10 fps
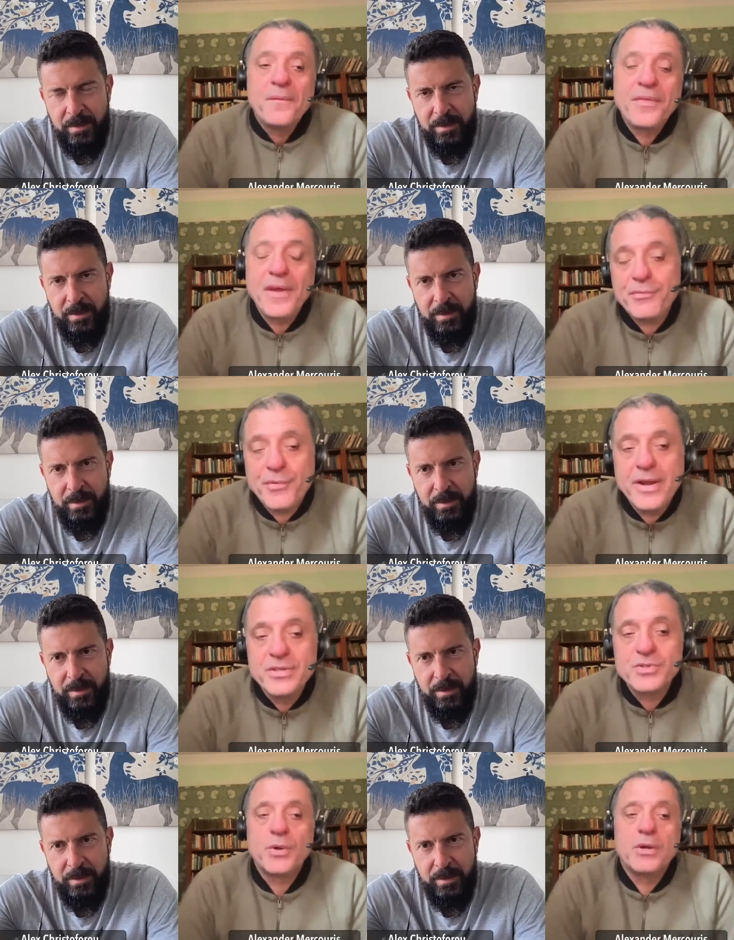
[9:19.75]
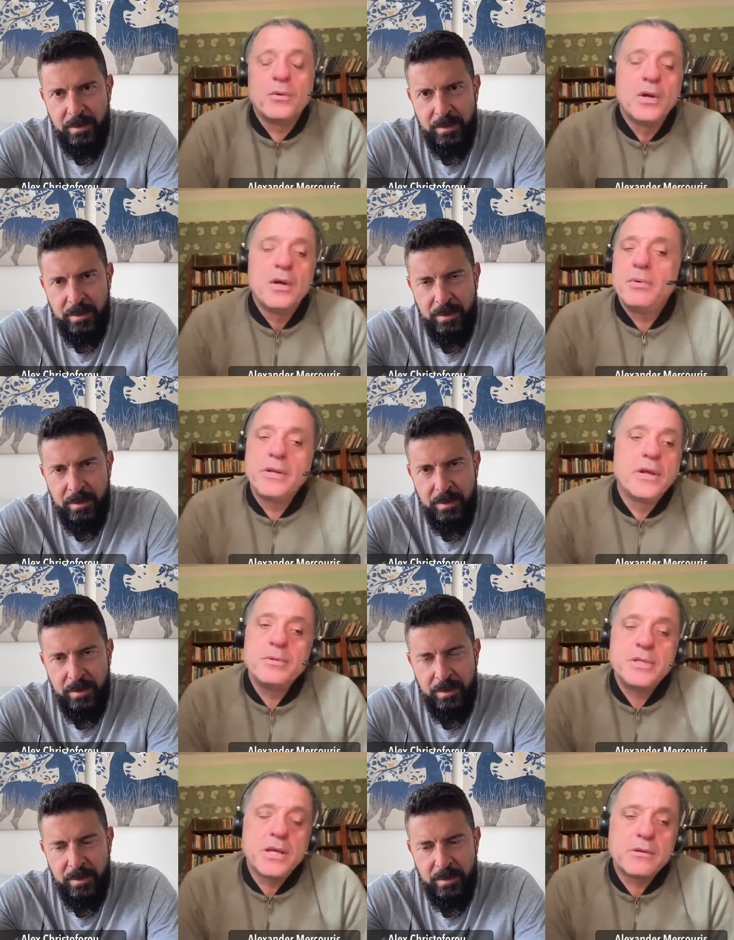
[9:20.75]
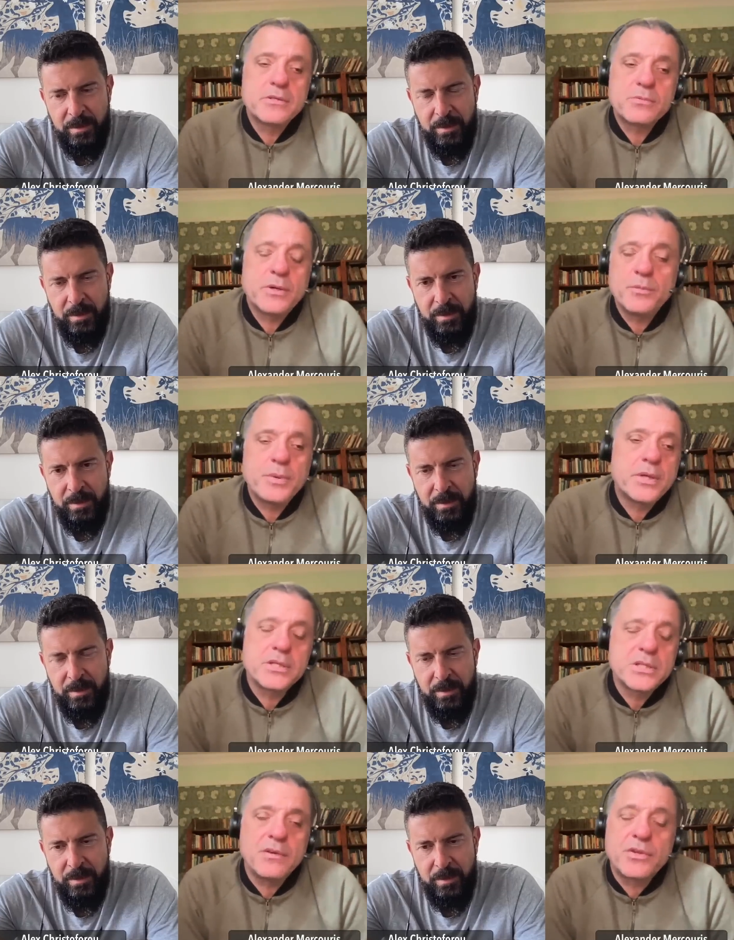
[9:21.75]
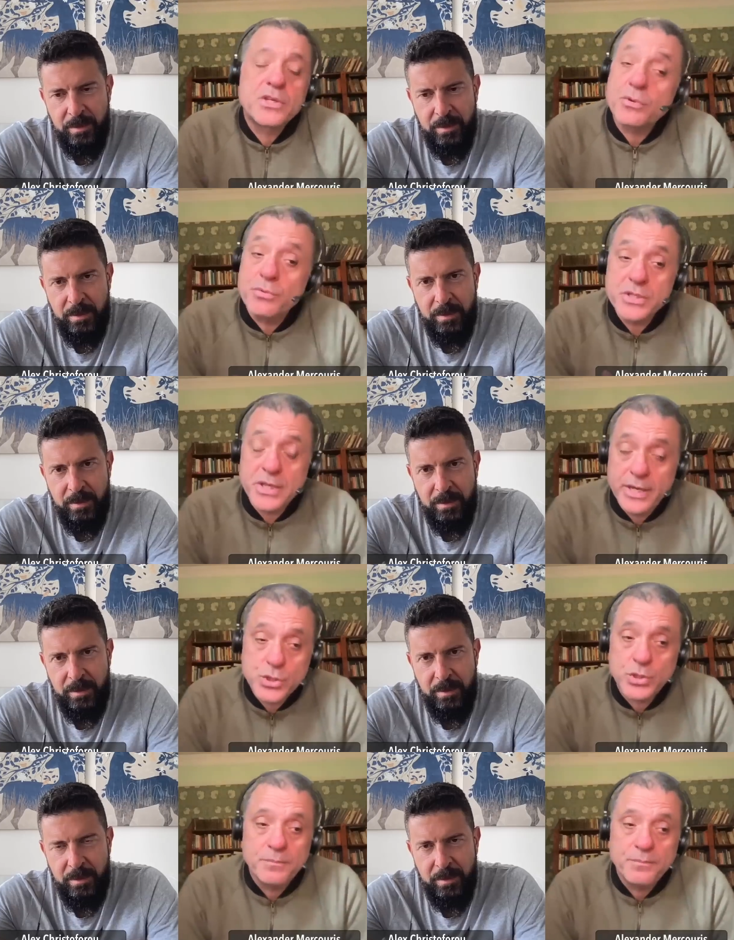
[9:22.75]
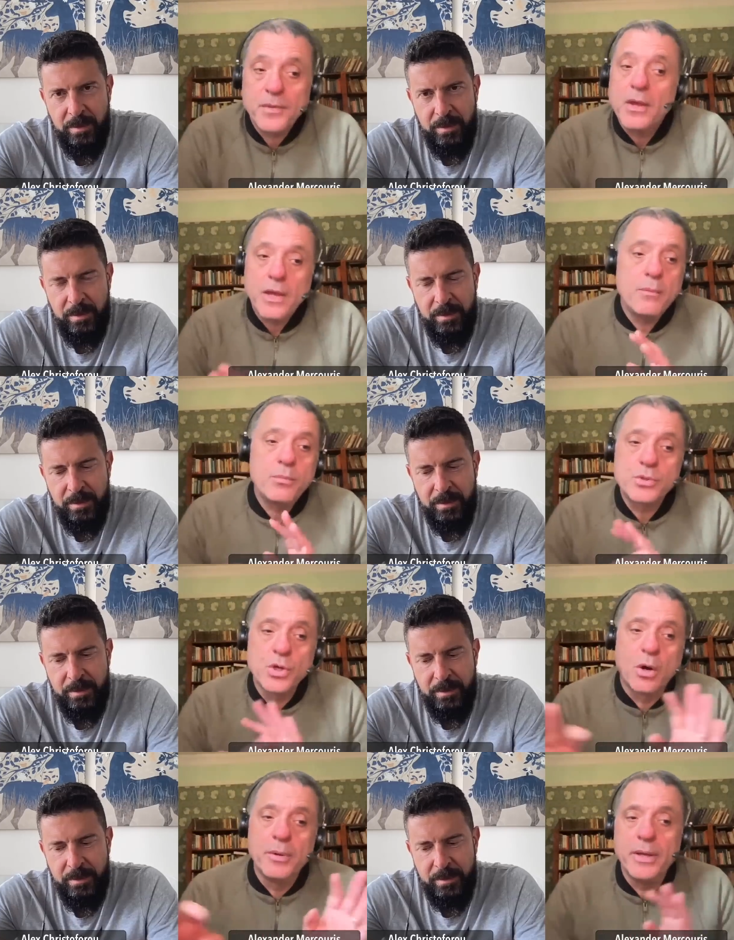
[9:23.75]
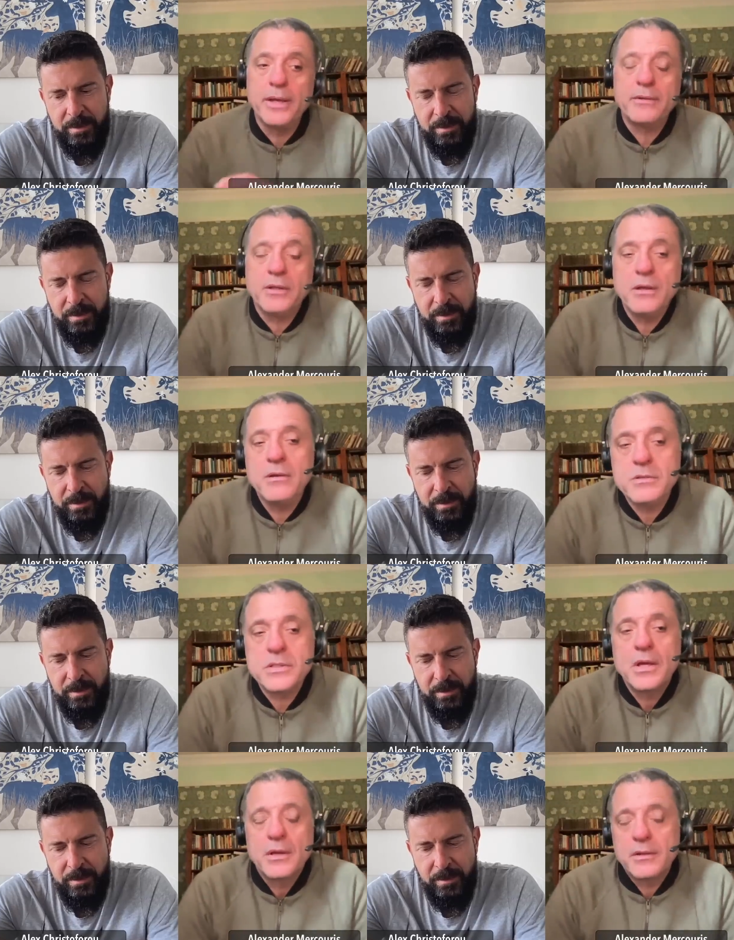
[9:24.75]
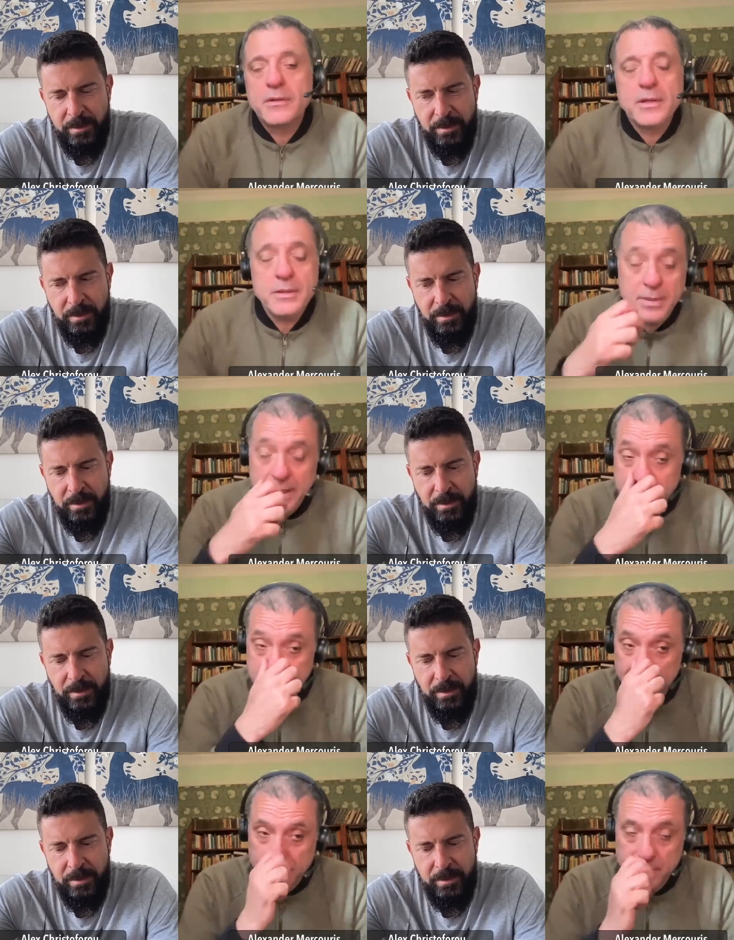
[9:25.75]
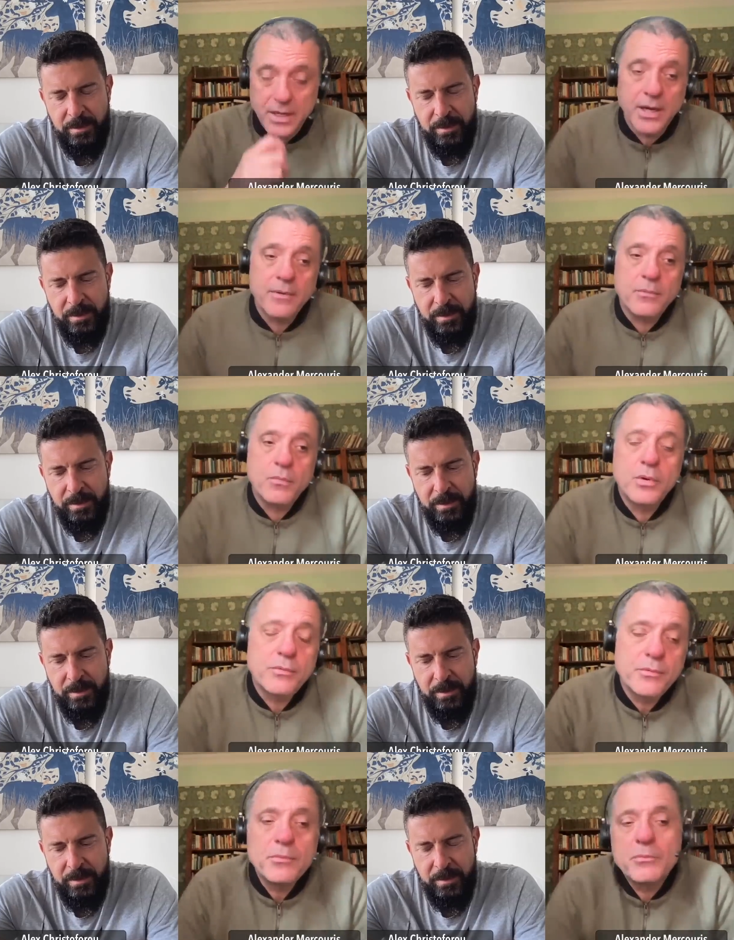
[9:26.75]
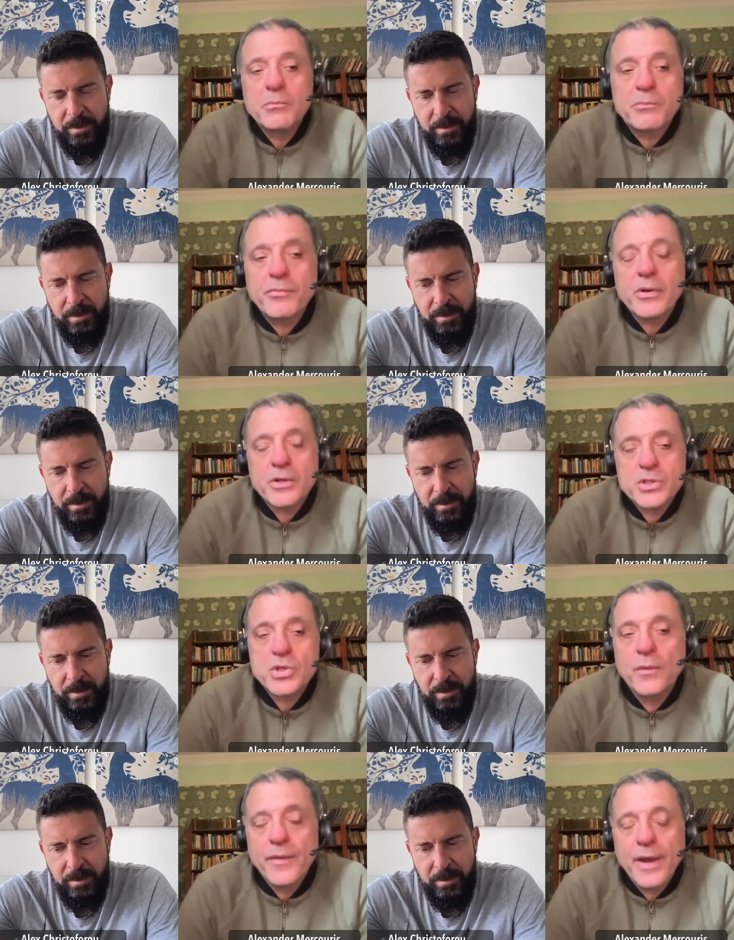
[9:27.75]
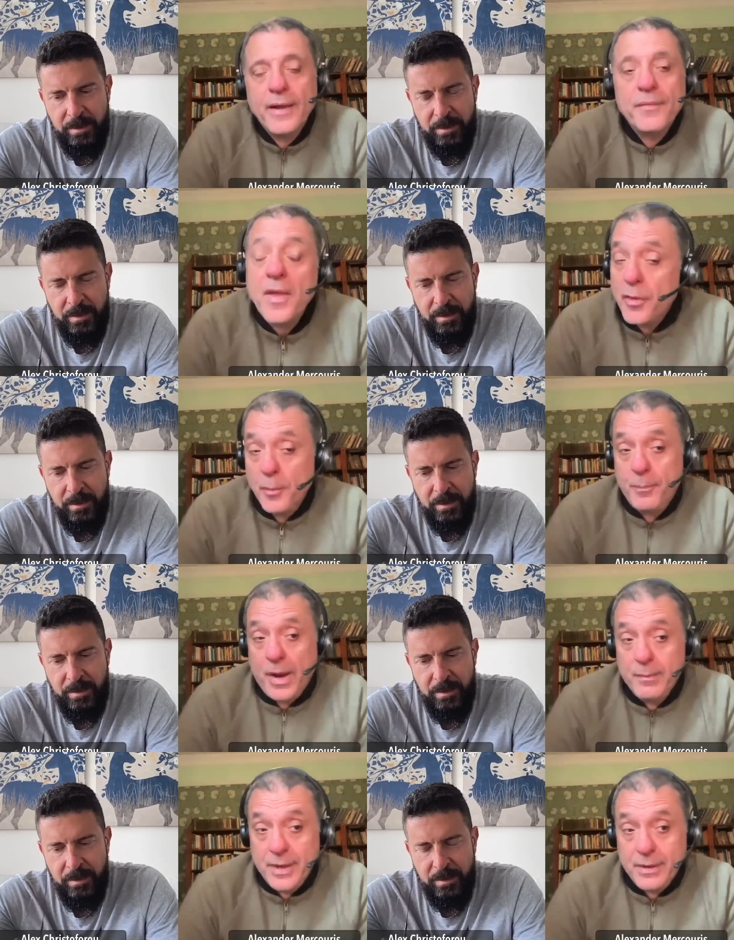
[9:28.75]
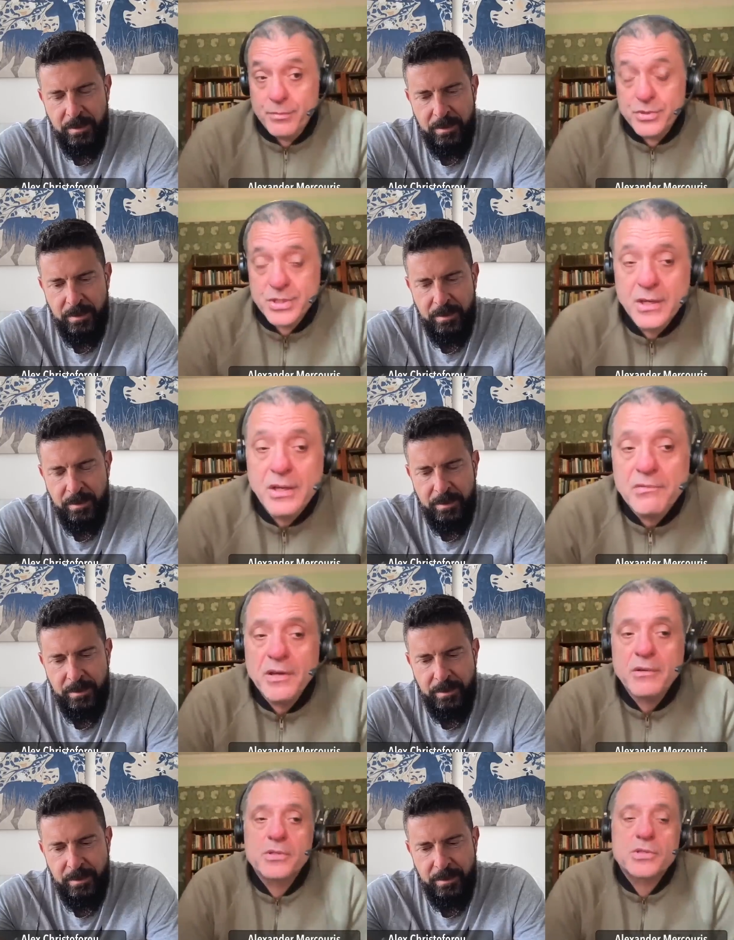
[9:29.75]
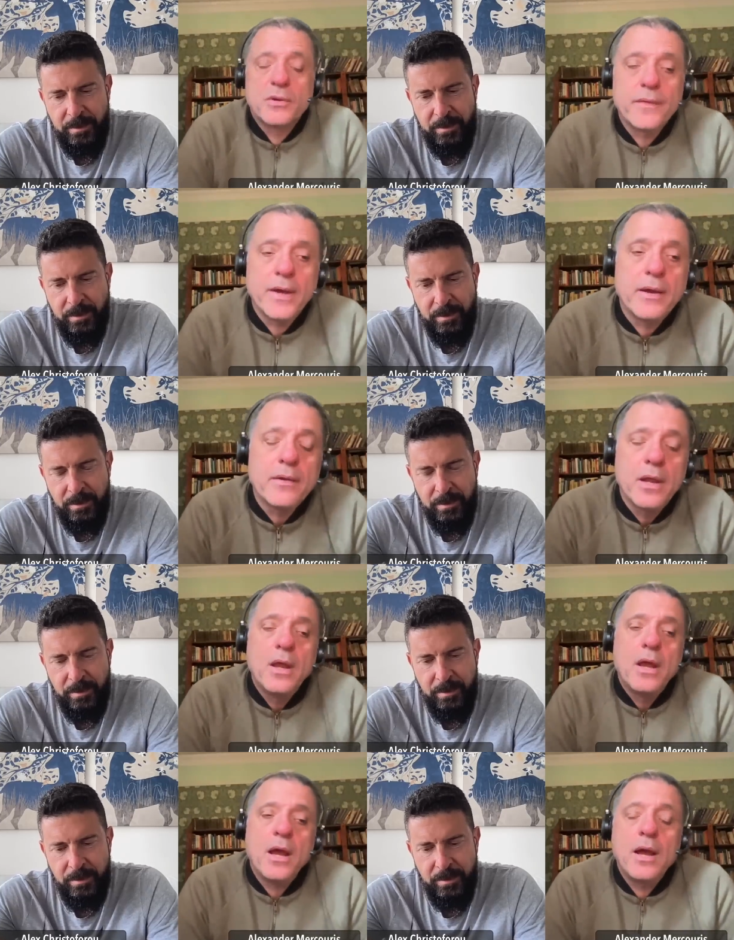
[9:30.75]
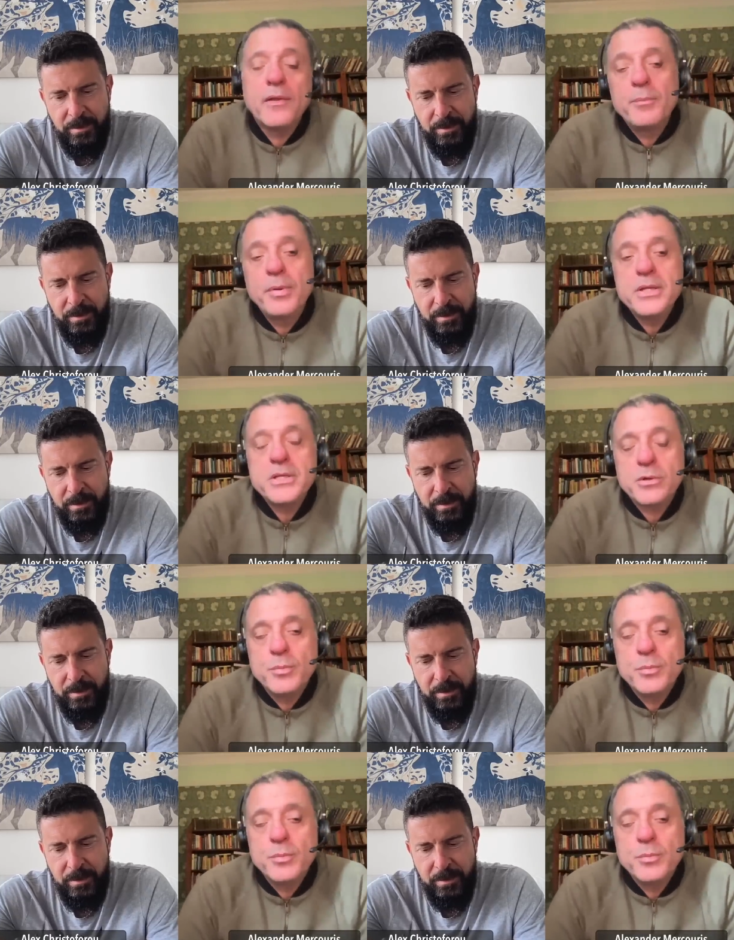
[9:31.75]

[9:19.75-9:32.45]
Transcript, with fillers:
Speaker 1: their friends will, but nobody else will, because if there's a recession, it will dominate the news. The media uh, will focus on that. The public will certainly focus on that. And the political